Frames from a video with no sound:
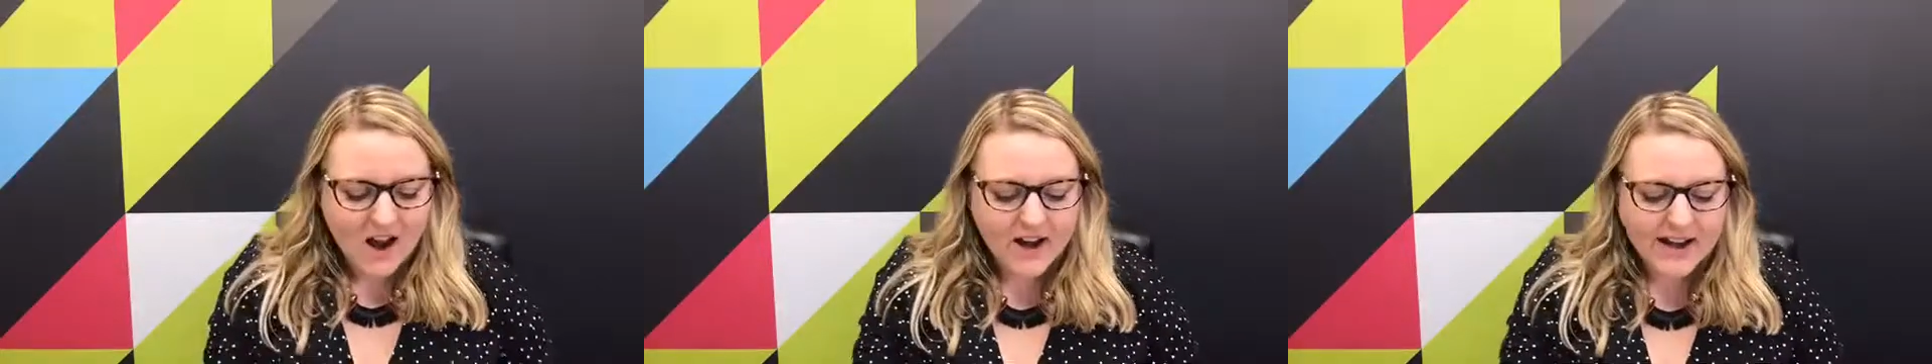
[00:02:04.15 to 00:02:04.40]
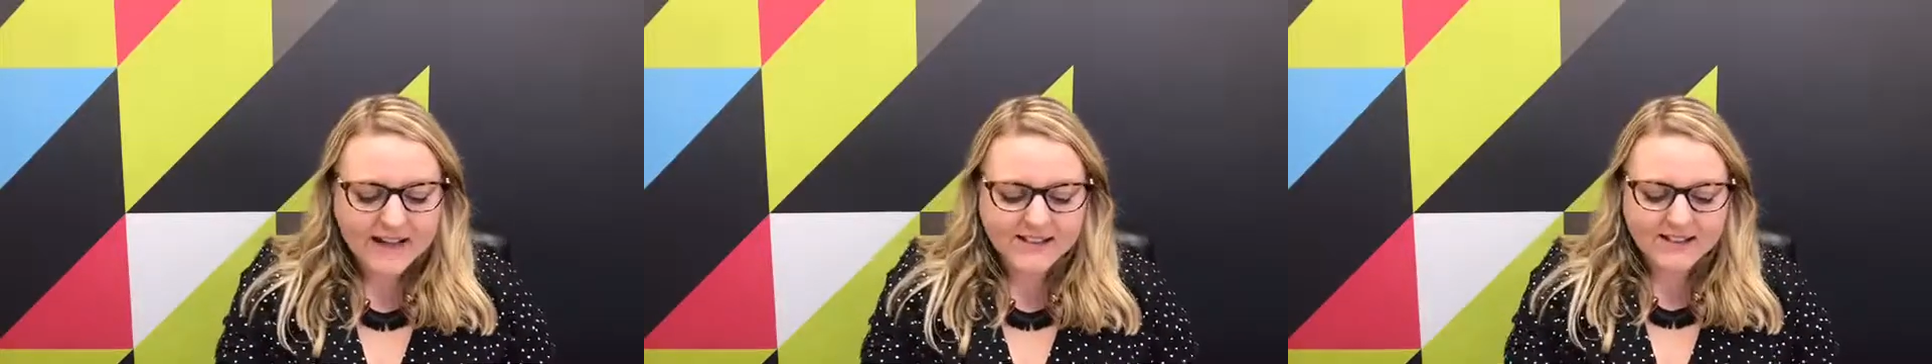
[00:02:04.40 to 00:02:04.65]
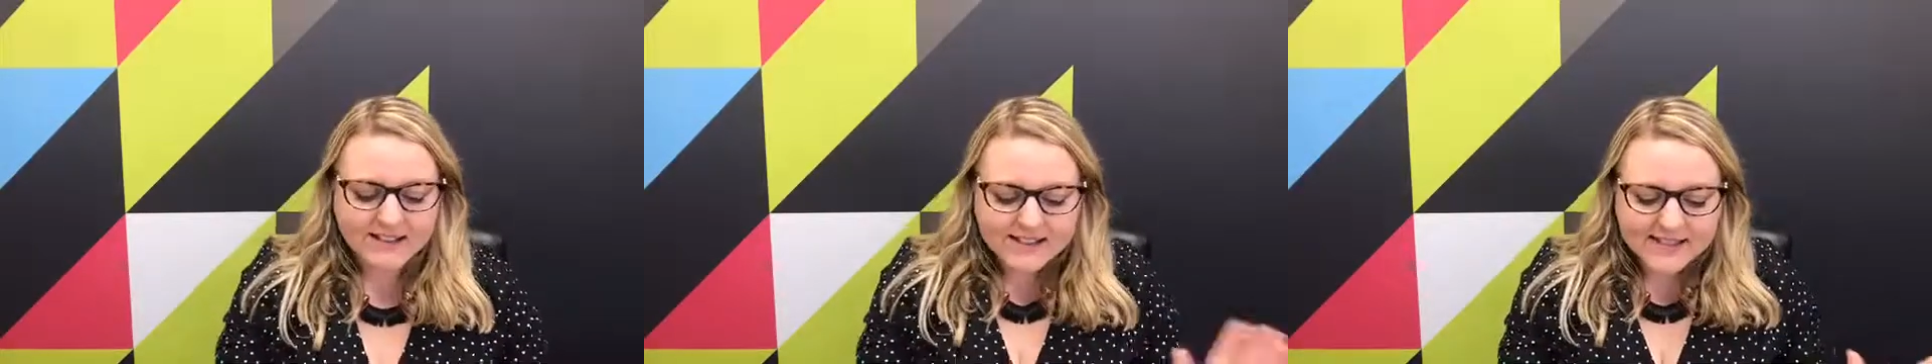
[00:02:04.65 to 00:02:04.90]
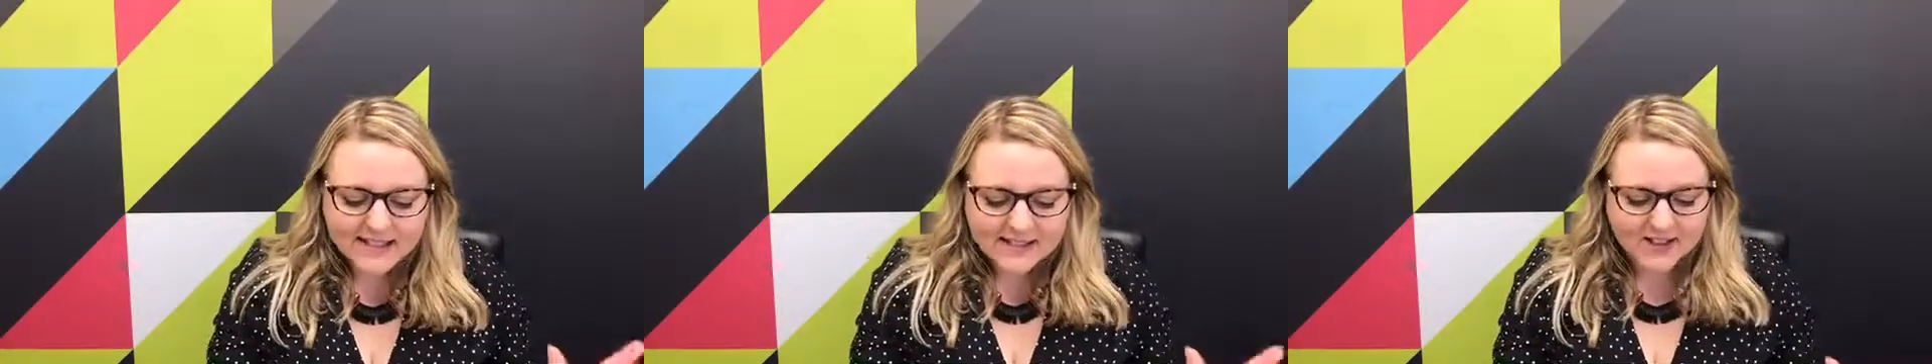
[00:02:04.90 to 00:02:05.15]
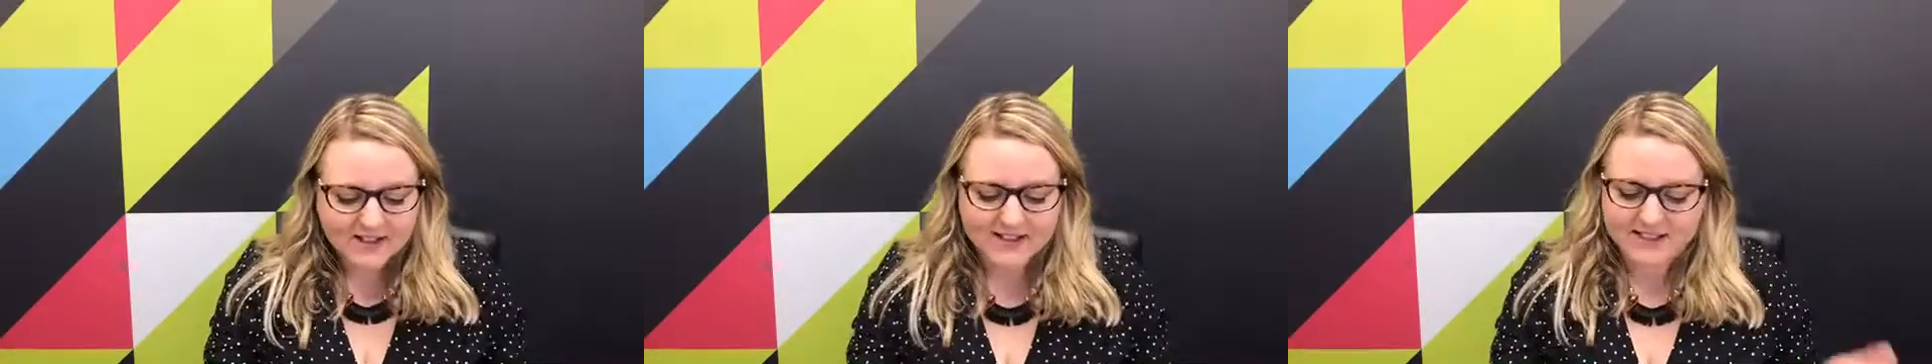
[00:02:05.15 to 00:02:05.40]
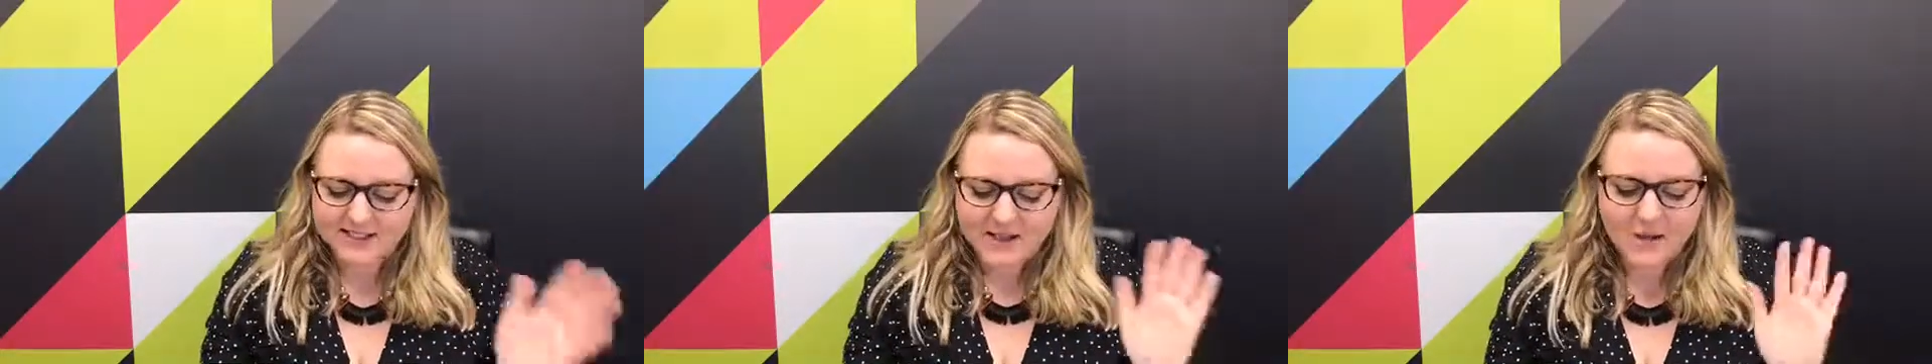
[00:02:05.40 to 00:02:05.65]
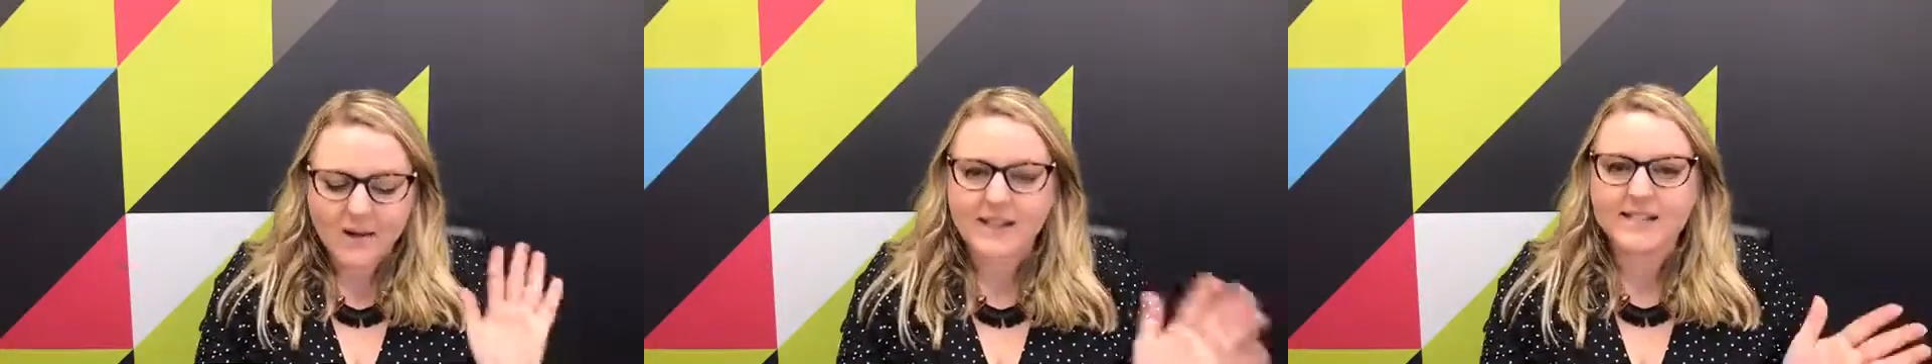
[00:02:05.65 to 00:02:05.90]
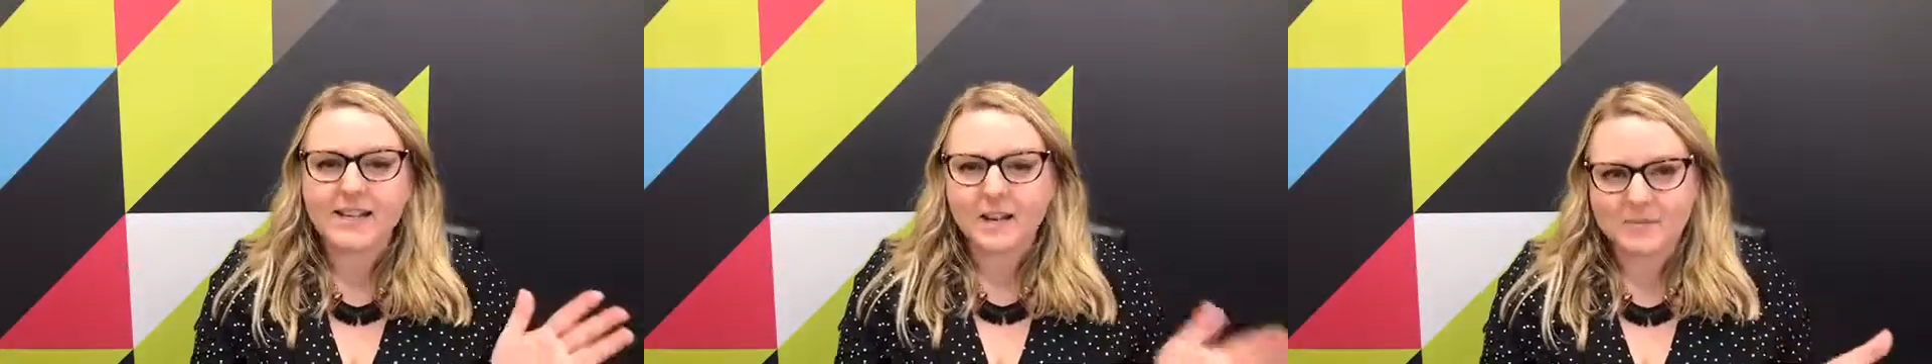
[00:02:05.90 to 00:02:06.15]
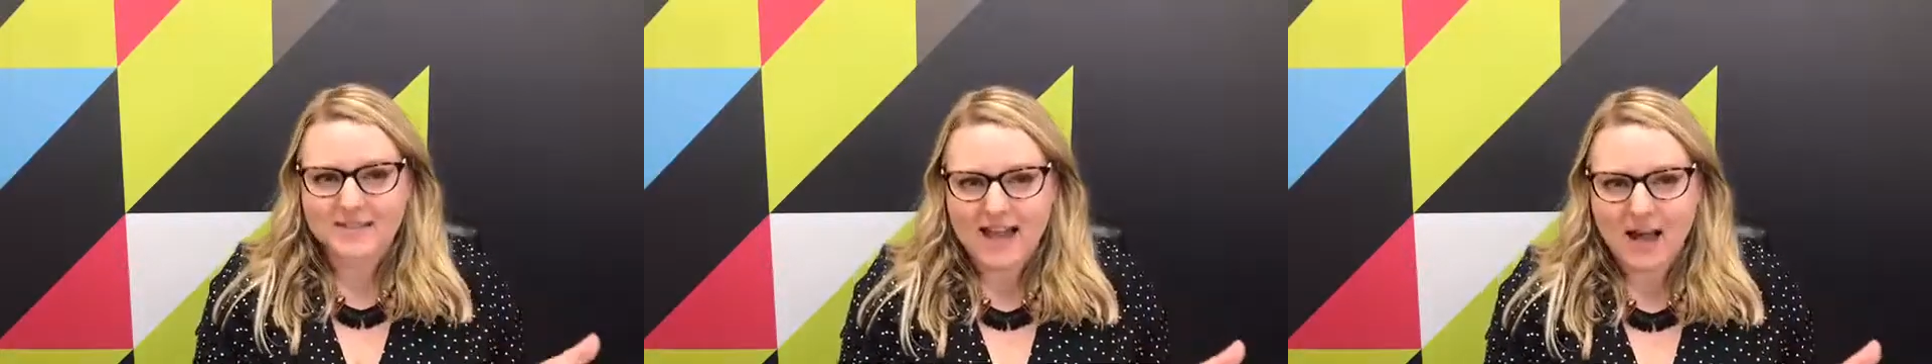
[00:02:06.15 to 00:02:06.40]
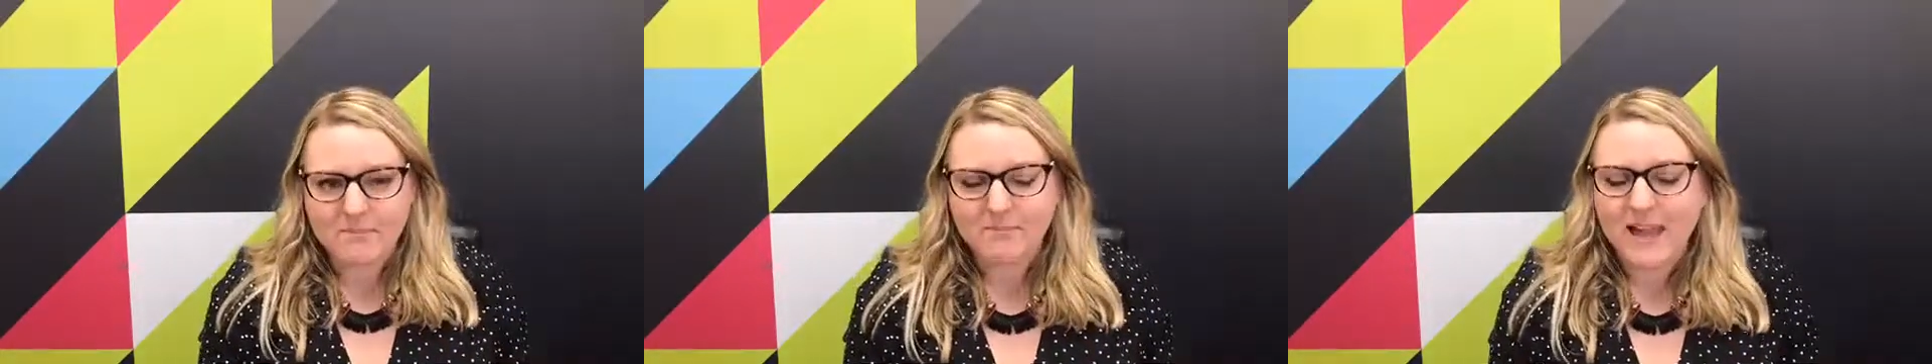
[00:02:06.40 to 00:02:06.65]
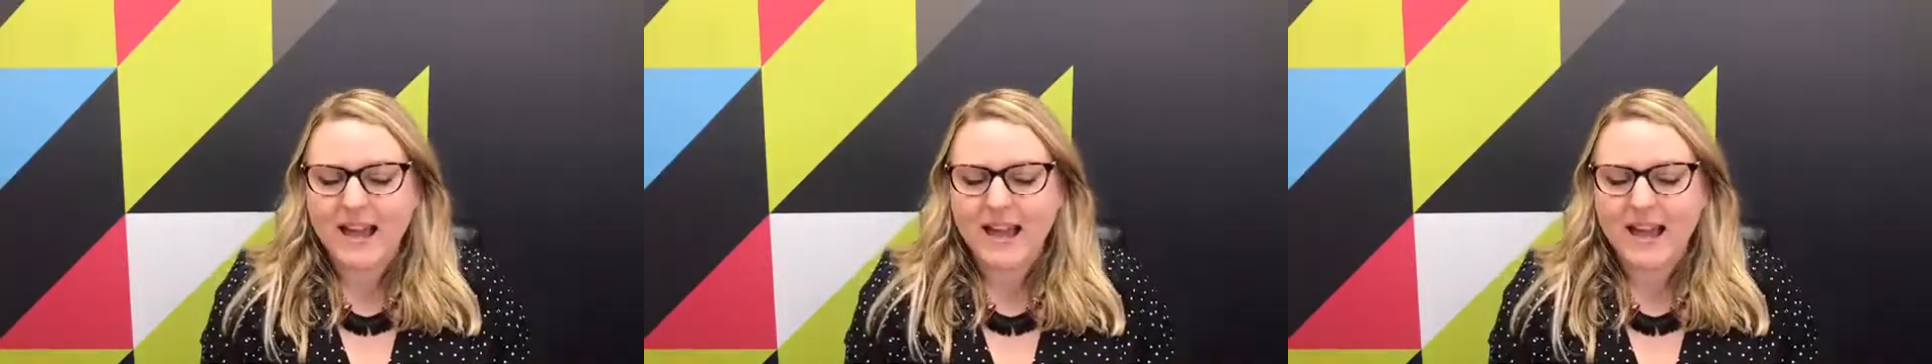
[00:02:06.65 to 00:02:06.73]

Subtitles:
Okay, so let's get started. So I said I'm Sam,